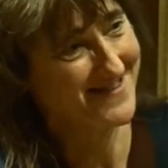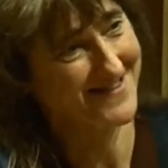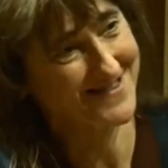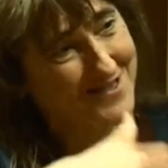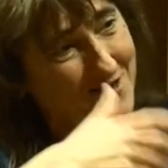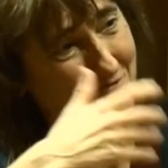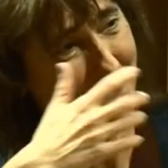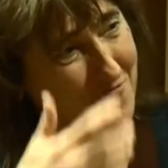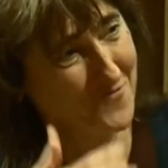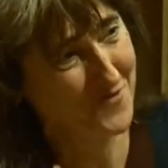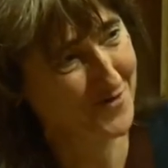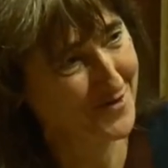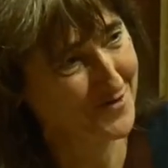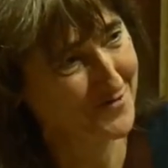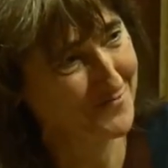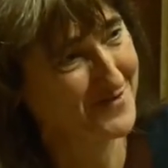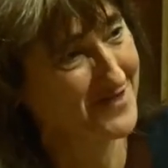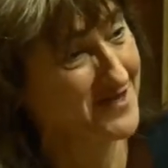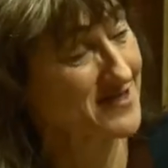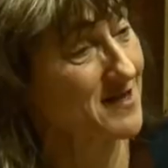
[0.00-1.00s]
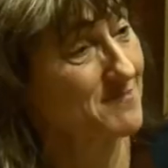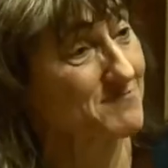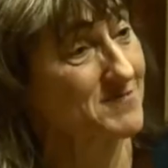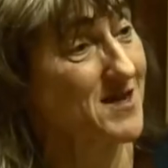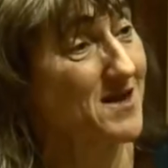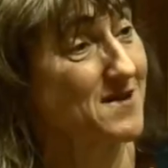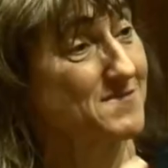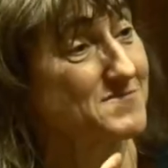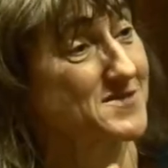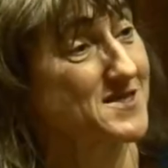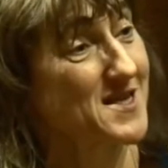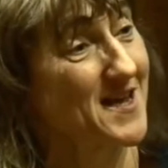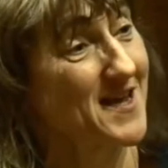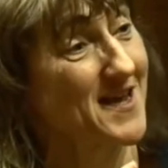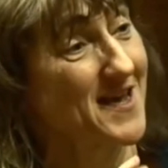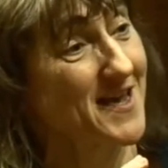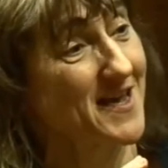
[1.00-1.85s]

it's a film, and sometimes